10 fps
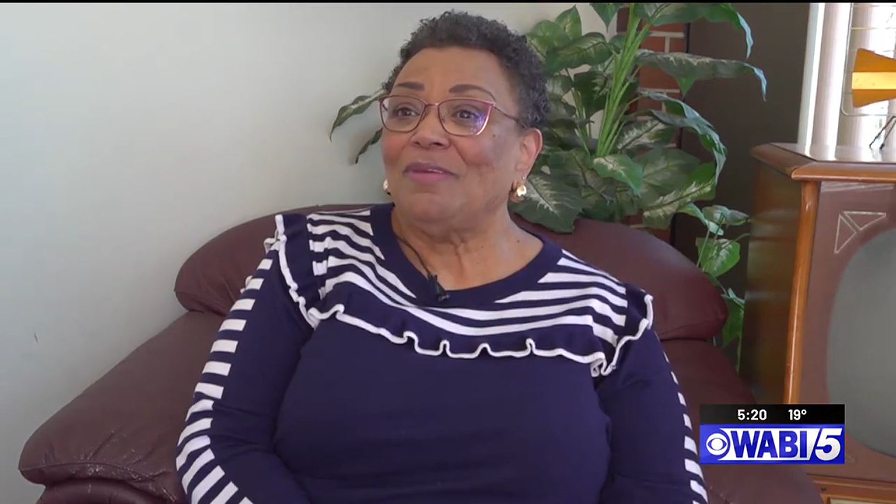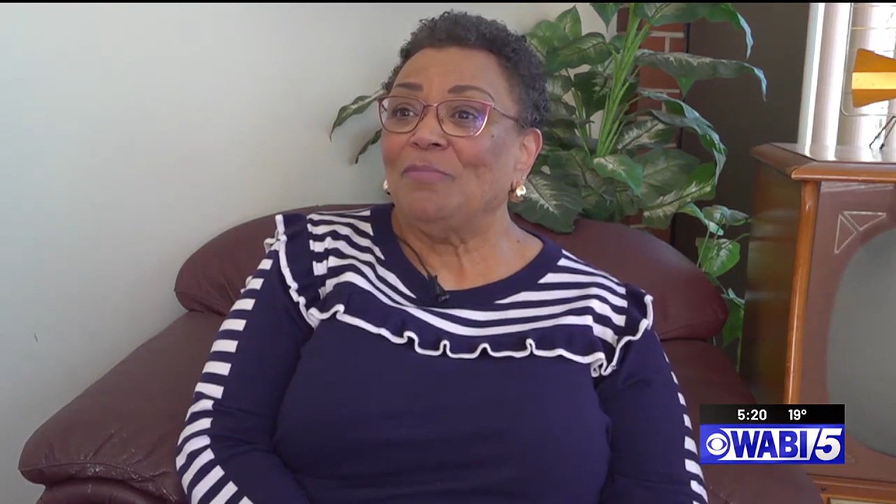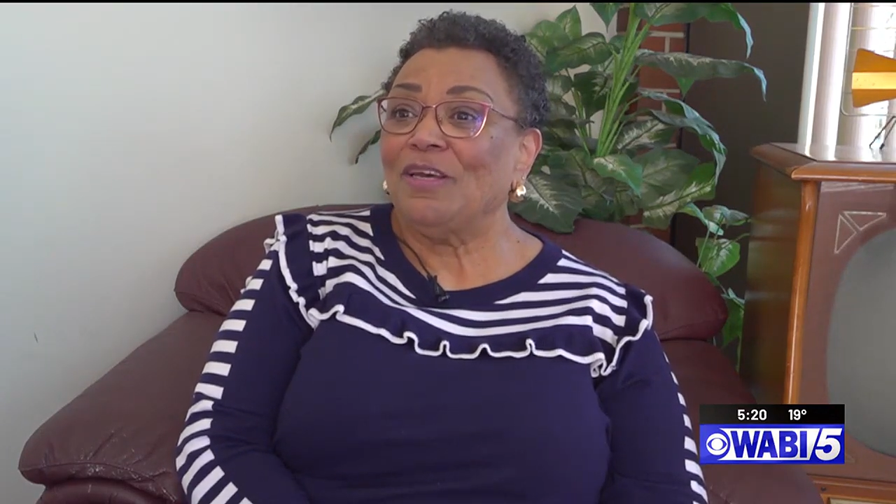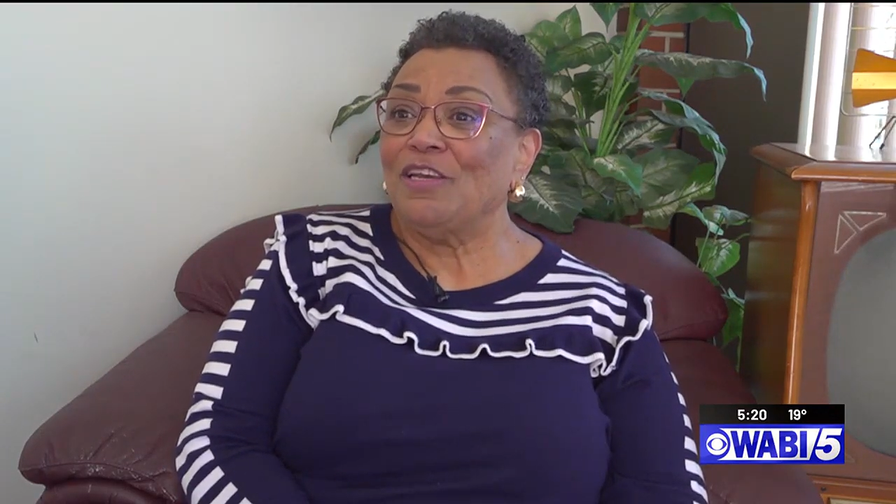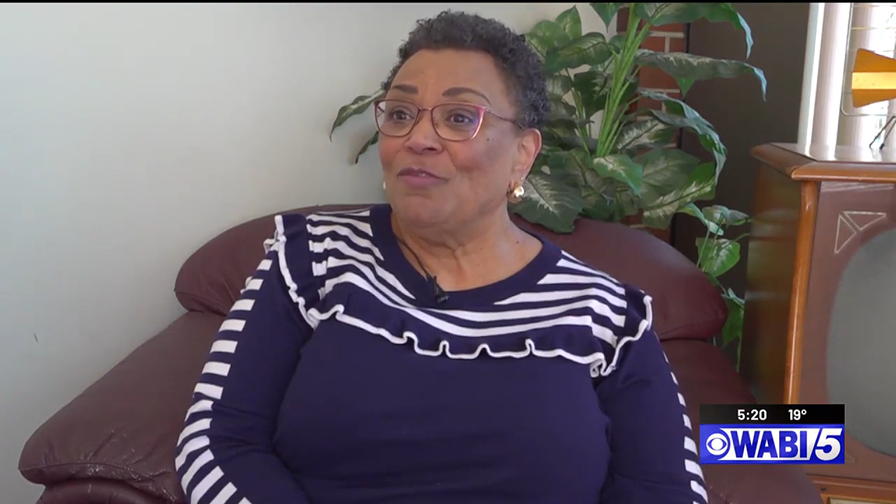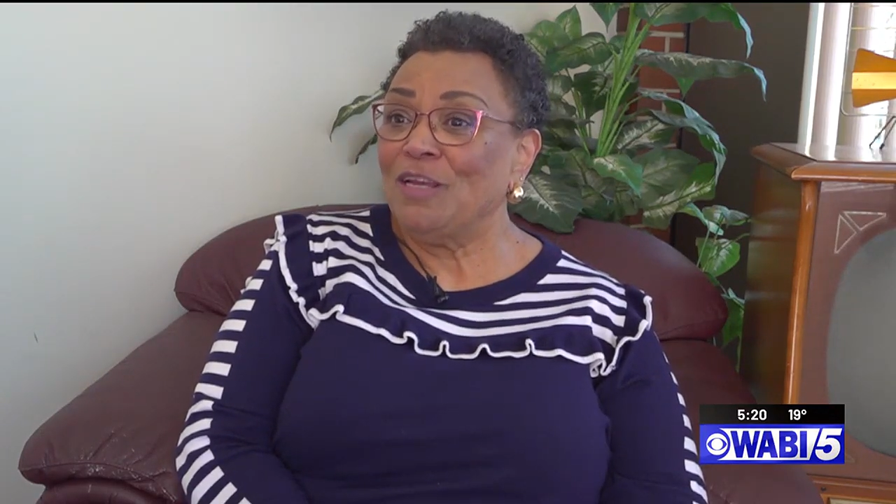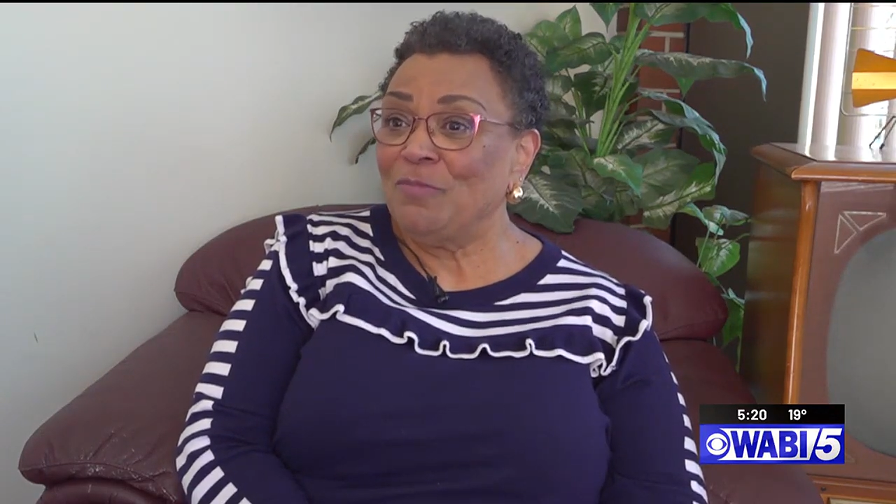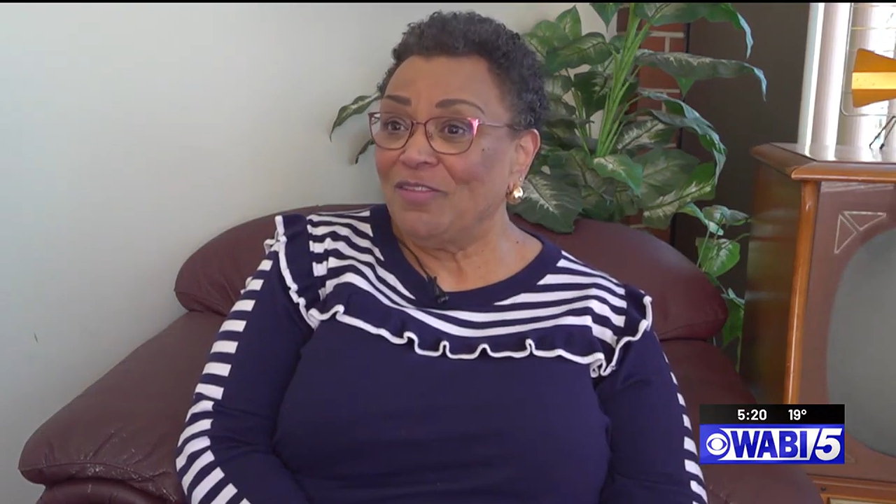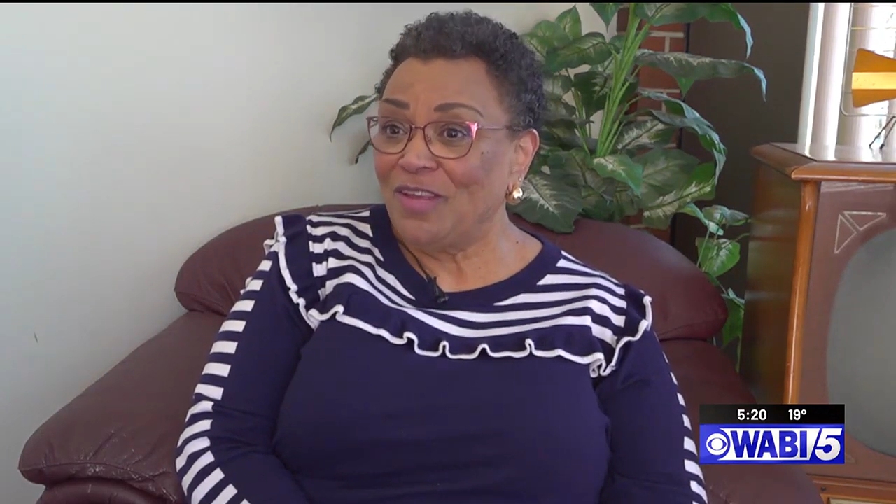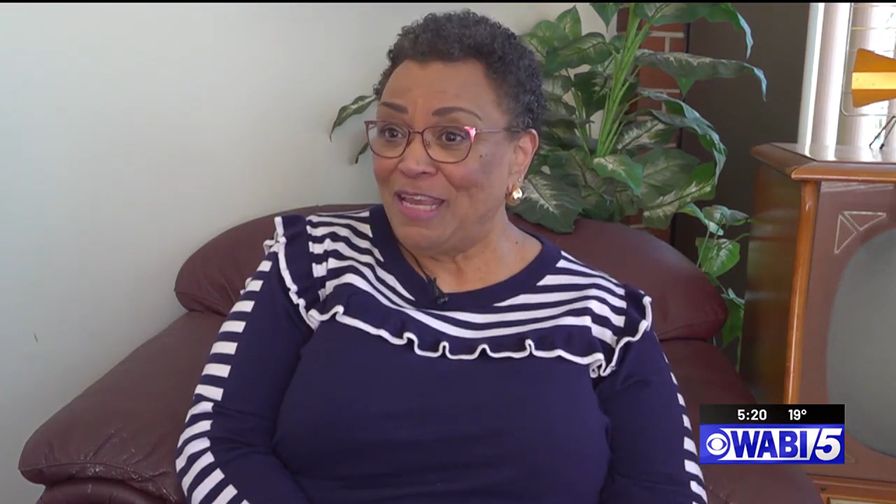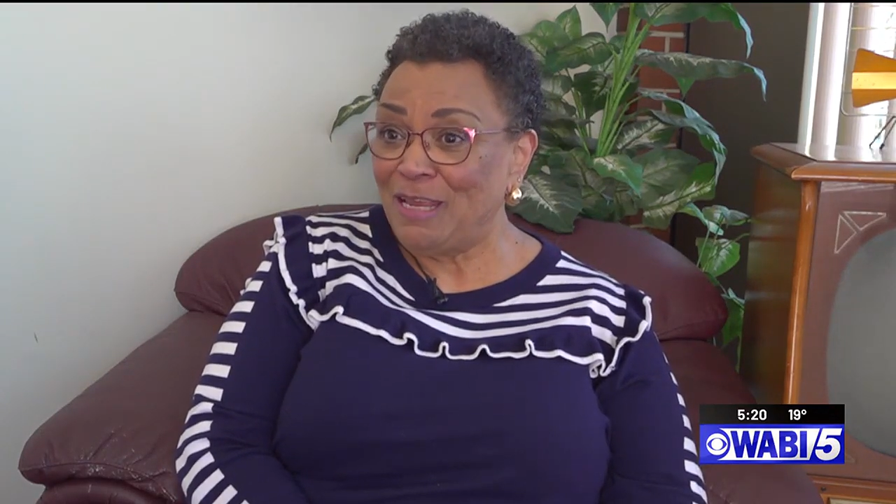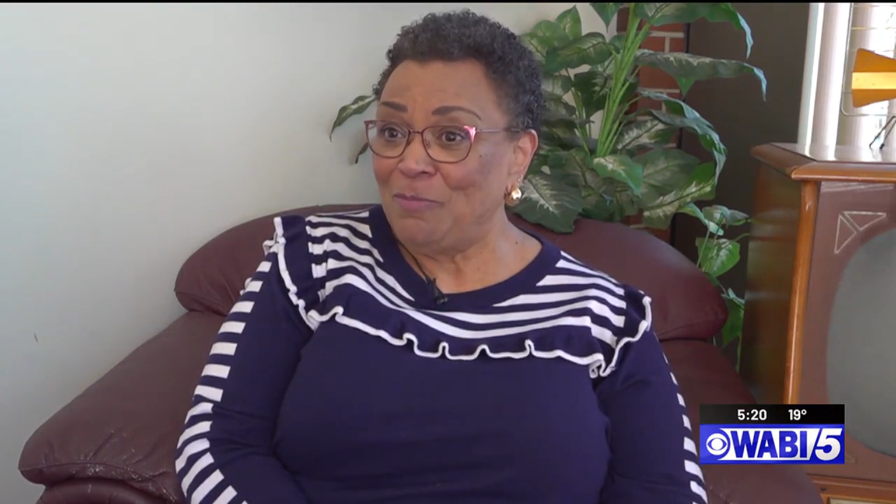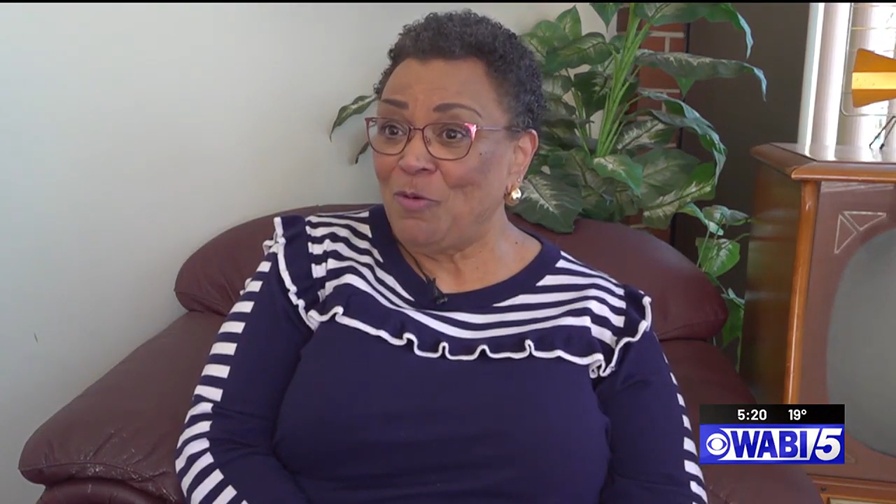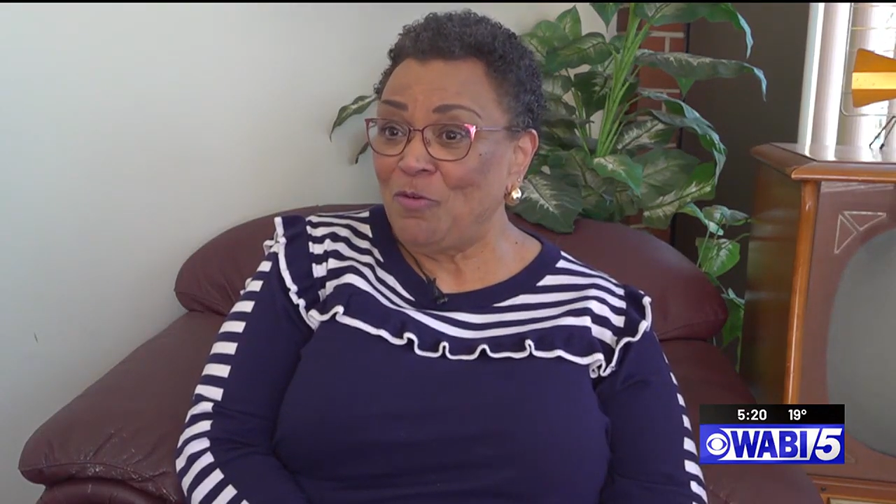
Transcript: my grandmother came